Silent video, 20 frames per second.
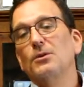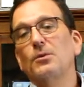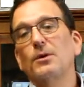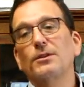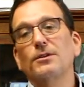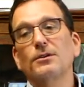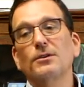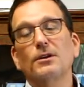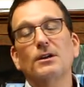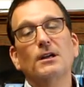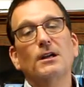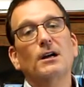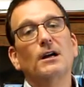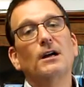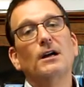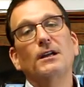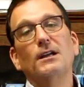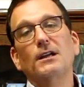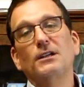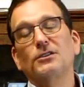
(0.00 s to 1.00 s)
whether
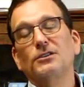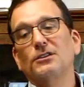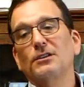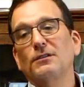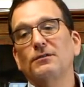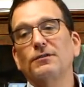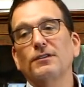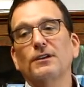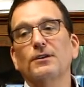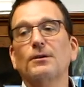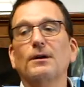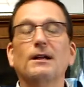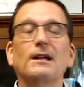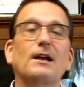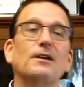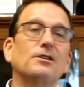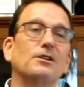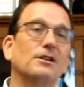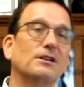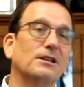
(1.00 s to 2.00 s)
it's to figure
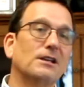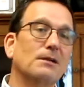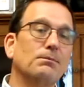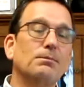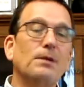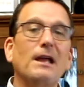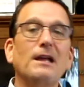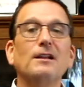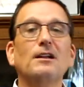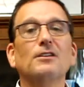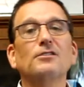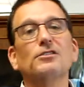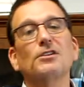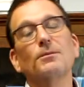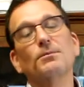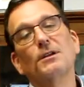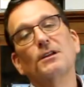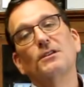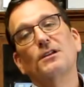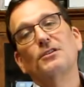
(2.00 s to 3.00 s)
out how you're going to get paid on
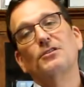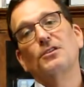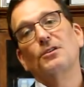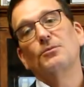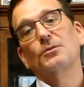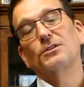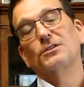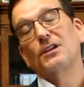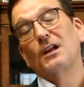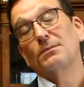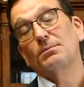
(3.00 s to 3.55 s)
something that someone's